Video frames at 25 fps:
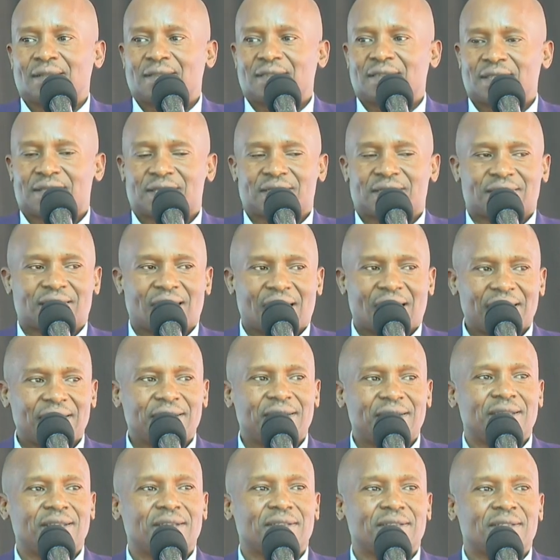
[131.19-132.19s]
the
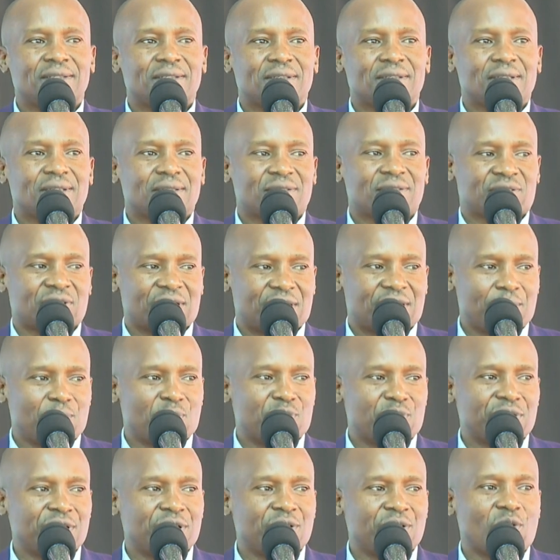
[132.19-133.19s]
signing
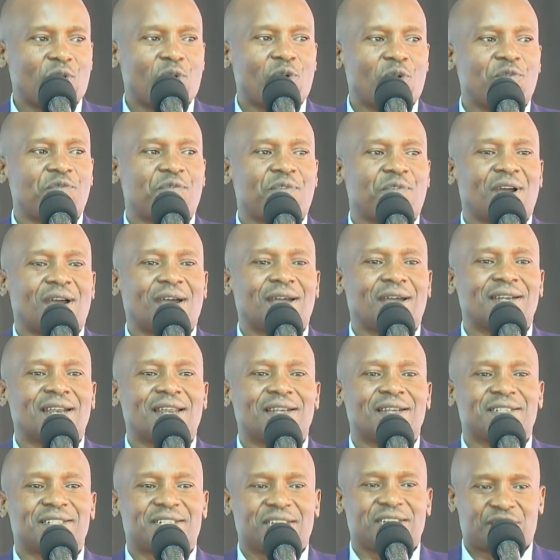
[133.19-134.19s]
ceremony of an
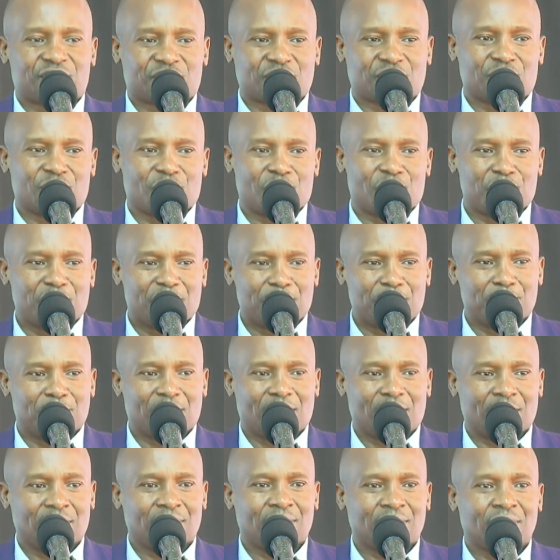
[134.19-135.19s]
additional
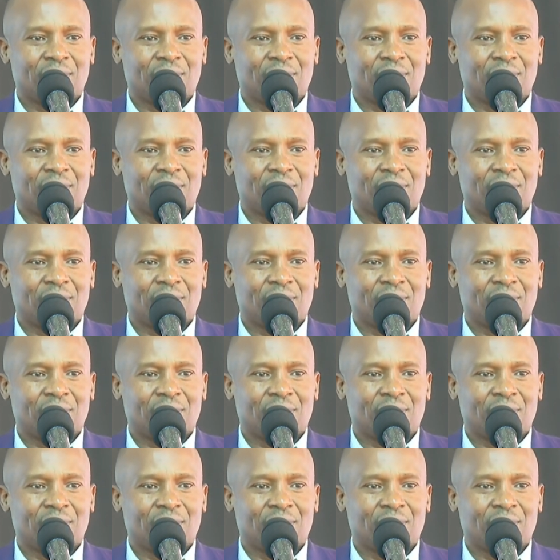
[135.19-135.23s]
member